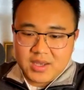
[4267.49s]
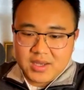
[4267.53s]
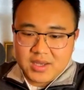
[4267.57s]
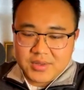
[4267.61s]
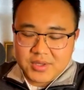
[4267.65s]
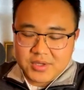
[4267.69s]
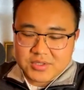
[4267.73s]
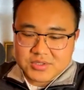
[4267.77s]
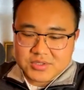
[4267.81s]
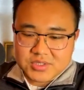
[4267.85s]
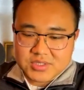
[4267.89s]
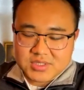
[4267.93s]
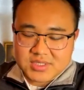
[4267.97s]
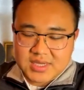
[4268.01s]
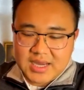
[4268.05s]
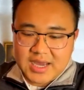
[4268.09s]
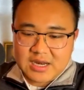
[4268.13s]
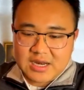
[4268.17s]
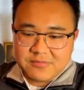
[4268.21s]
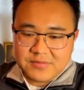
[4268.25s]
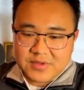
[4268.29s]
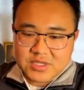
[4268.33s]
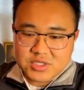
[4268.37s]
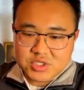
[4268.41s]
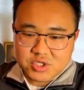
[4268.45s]
there's this kind
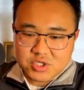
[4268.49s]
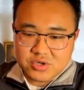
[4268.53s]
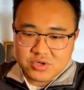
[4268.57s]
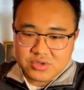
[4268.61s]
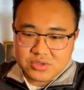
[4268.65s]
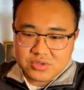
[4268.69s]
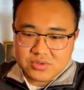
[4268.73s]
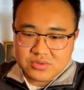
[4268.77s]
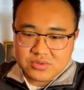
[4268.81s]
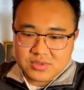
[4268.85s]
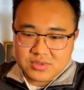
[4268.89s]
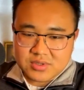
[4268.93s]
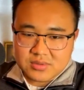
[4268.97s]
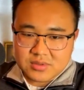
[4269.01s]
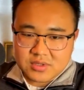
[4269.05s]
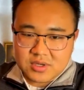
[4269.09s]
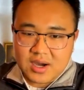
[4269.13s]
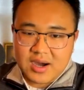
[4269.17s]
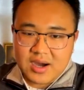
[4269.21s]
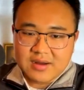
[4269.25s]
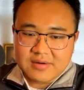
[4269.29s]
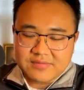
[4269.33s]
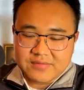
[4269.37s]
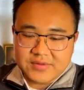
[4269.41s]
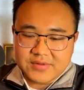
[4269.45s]
of internal
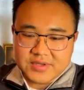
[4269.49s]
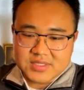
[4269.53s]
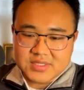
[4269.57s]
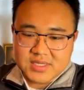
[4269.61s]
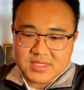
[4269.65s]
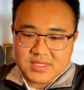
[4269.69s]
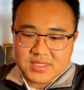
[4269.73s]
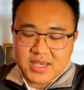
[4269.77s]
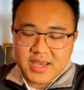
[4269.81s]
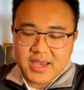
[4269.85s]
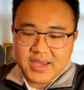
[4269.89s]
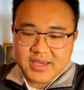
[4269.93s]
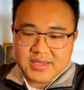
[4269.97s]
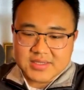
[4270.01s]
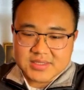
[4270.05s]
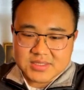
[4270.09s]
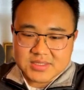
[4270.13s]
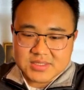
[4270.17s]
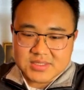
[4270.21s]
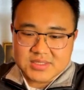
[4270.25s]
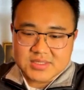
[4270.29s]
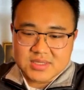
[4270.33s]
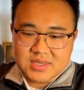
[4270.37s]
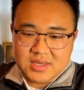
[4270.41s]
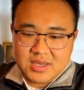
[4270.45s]
conflict and
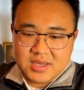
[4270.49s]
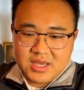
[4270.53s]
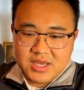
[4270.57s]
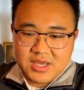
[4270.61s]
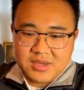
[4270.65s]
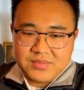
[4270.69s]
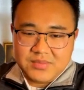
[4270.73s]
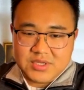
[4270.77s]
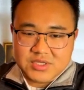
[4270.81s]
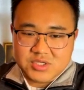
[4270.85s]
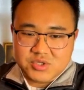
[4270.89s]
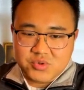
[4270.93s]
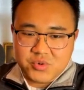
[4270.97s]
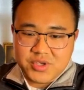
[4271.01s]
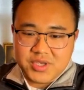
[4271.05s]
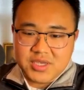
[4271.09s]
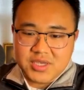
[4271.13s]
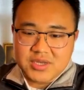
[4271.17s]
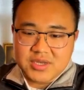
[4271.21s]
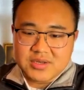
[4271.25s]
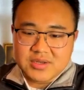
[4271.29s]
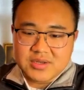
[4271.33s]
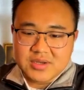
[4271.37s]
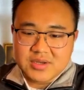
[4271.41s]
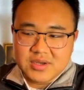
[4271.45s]
dance
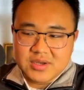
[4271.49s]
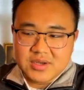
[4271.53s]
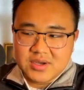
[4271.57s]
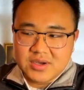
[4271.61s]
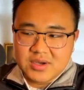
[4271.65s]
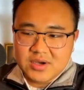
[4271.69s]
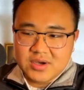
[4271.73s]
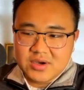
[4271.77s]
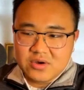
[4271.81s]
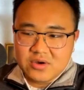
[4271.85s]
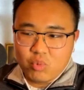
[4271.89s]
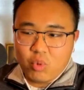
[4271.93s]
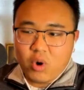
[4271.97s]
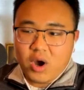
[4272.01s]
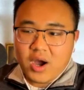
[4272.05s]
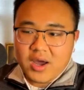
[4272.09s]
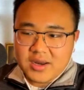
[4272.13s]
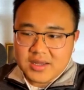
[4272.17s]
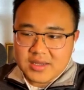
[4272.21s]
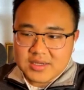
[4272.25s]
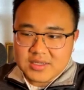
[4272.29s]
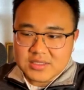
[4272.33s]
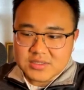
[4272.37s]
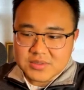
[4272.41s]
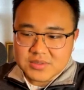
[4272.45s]
between
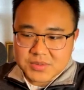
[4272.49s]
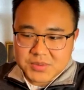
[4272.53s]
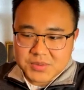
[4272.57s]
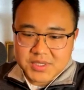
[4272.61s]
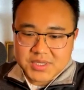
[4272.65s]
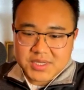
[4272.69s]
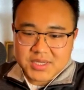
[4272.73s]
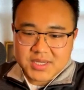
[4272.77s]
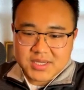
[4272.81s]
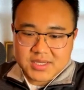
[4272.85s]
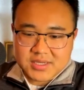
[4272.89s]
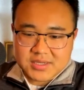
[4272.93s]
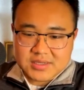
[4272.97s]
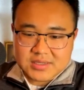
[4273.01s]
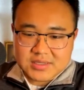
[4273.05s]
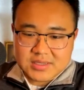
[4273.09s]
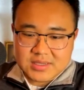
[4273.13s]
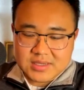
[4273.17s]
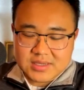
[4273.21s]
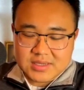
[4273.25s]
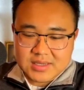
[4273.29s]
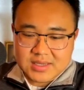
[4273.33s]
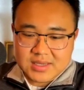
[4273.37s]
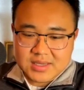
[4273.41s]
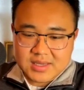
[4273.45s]
wanting to fit in
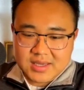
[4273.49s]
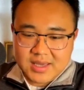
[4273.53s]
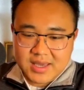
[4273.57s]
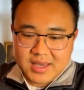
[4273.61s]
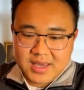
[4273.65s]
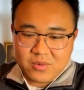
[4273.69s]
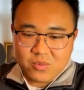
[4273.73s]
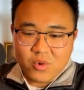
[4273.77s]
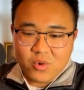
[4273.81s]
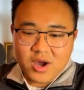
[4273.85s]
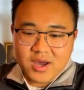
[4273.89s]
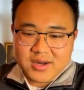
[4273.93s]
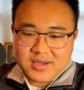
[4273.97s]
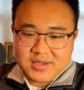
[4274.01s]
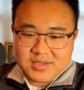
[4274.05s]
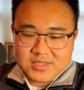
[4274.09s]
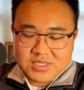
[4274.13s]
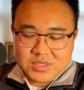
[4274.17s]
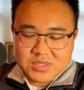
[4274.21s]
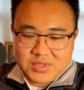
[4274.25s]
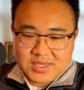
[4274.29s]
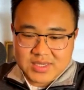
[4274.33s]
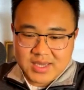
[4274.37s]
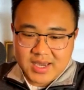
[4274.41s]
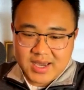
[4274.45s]
and wanting
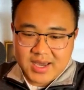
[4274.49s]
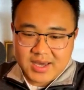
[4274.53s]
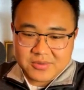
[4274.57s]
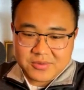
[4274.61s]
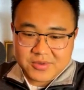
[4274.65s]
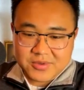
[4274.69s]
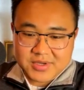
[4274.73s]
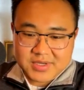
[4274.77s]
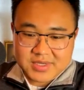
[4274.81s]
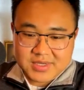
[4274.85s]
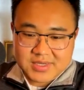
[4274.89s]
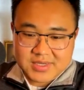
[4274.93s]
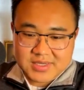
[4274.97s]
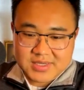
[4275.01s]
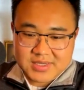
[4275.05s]
to be Catholic.